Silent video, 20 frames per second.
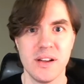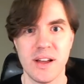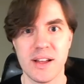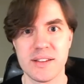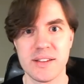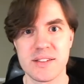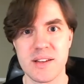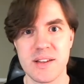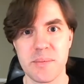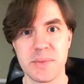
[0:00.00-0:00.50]

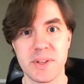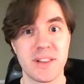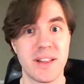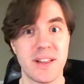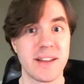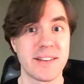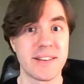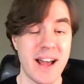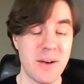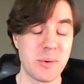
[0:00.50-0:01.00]
And something
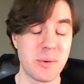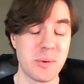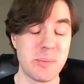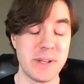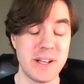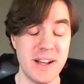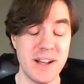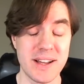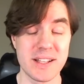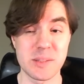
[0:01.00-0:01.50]
like that would
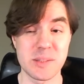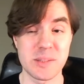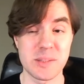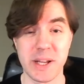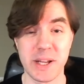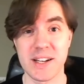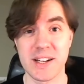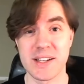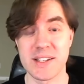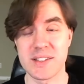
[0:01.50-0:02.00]
be nice
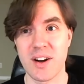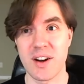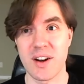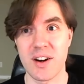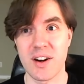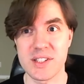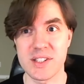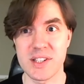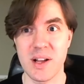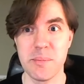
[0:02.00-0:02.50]
because there
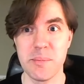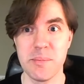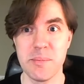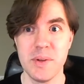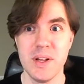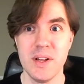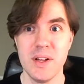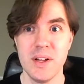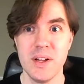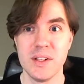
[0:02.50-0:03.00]
are
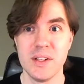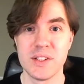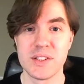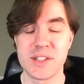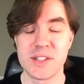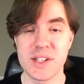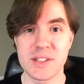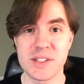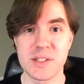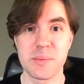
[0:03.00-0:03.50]
some
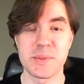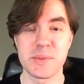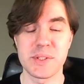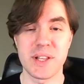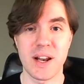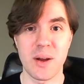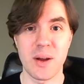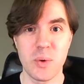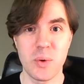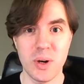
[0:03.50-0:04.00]
systems
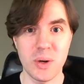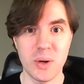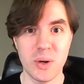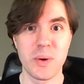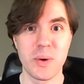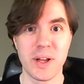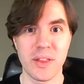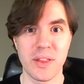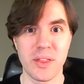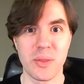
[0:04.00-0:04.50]
that I work
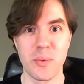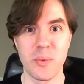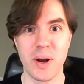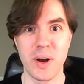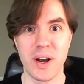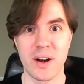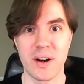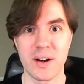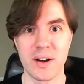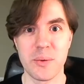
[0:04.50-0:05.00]
with
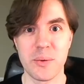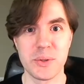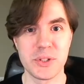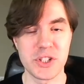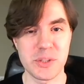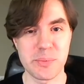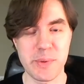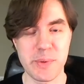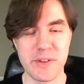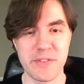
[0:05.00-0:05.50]
where it would
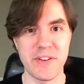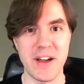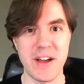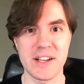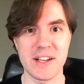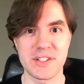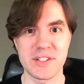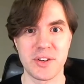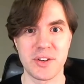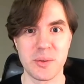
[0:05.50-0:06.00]
just be
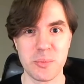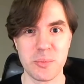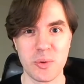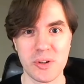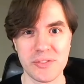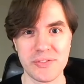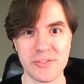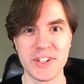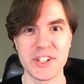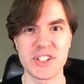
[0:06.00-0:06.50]
faster and
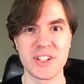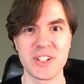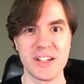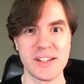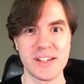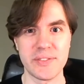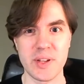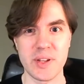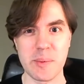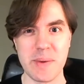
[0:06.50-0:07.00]
more efficient
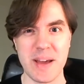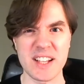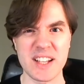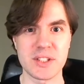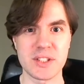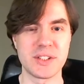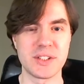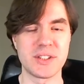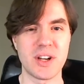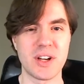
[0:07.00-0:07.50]
if
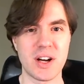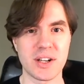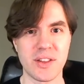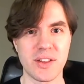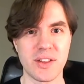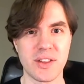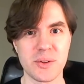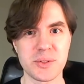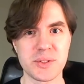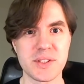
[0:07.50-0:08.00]
Emacs could talk
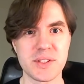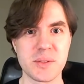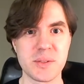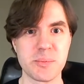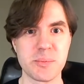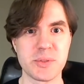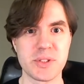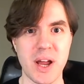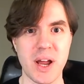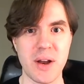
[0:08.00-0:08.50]
to those
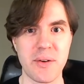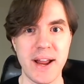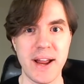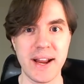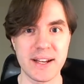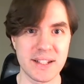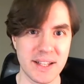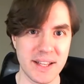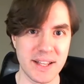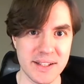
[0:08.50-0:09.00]
systems
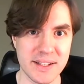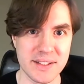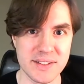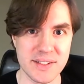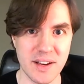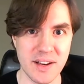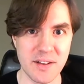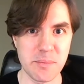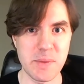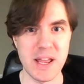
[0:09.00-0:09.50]
directly
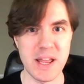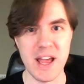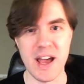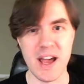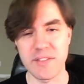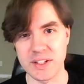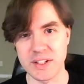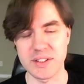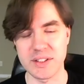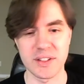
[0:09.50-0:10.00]
instead of me
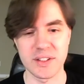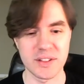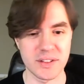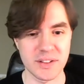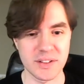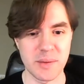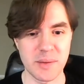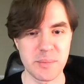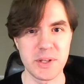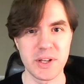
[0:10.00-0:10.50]
having to
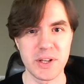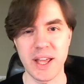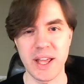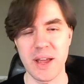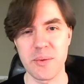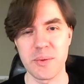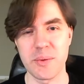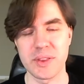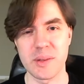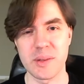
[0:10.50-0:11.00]

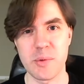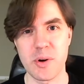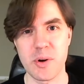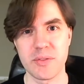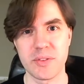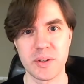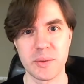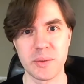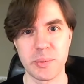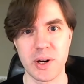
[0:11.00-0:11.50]
communicate with them
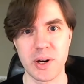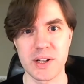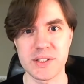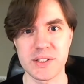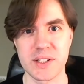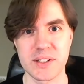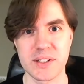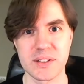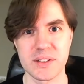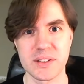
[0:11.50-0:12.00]
over a
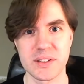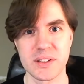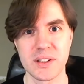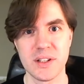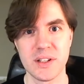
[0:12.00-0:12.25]
process.